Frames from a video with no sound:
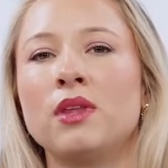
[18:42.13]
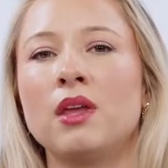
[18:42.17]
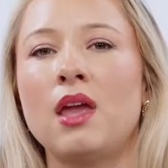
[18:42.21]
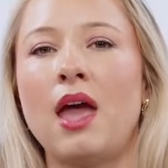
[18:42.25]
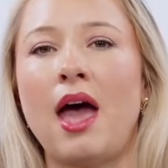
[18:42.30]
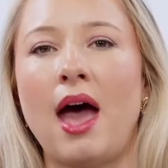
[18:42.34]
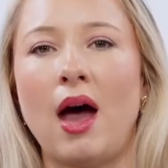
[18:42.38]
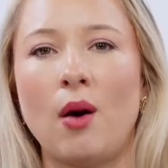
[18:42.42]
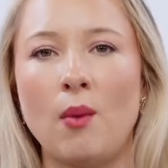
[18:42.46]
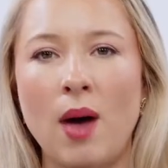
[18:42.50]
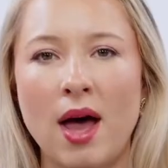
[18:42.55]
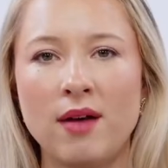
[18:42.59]

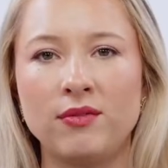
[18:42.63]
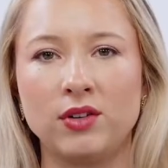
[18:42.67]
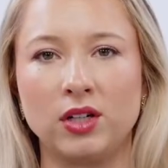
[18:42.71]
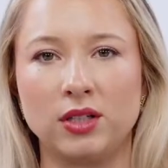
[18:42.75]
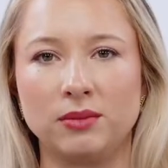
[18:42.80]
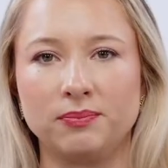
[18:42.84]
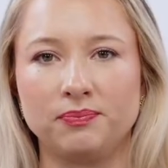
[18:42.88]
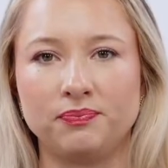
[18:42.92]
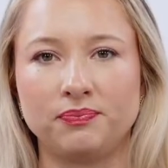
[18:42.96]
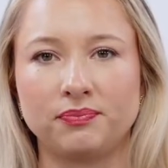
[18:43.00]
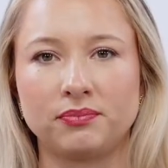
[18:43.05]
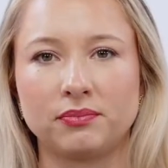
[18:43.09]
However,
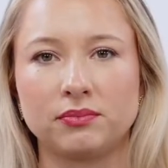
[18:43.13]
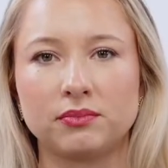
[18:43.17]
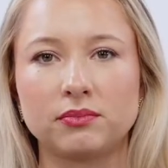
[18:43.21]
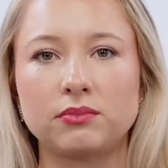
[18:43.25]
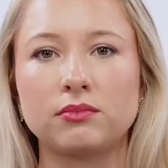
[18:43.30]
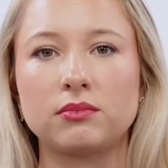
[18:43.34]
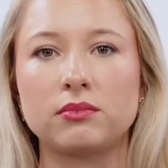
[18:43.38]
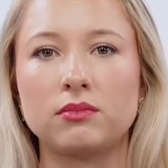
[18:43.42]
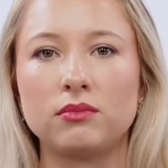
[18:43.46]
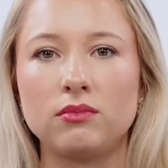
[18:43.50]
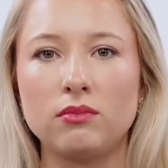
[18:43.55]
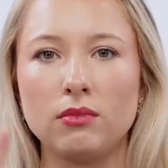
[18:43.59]

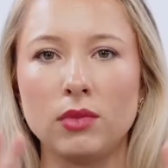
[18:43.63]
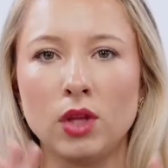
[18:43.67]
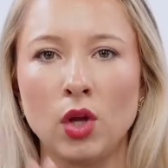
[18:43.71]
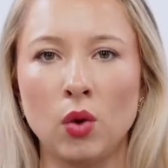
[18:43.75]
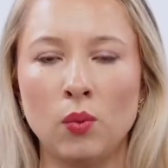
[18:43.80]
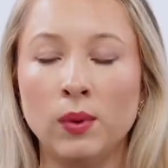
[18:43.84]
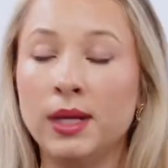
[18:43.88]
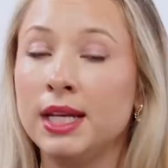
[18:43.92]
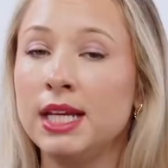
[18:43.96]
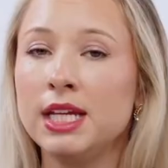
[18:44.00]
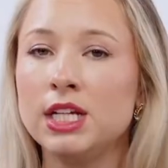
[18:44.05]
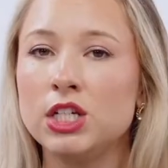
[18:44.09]

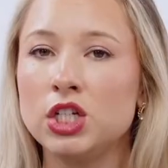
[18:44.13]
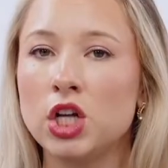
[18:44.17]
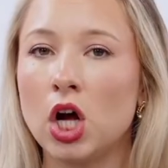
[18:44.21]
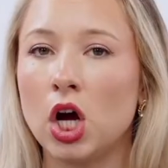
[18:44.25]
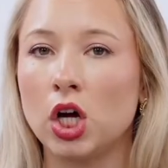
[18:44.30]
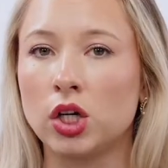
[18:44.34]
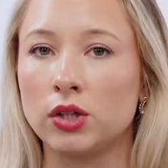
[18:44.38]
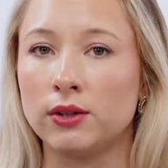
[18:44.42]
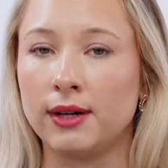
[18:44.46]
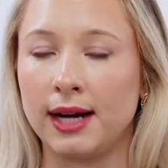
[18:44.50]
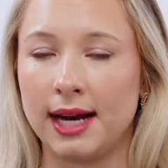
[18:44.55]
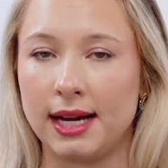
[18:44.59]
we need to
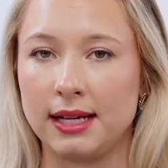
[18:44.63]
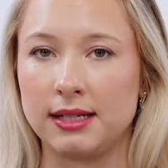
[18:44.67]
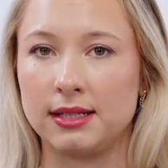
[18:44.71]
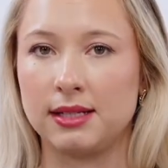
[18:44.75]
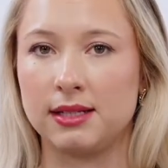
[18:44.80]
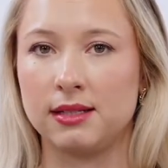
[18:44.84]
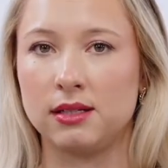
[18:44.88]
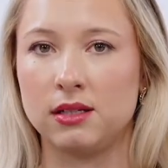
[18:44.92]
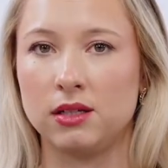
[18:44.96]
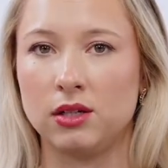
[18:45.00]
talk rings.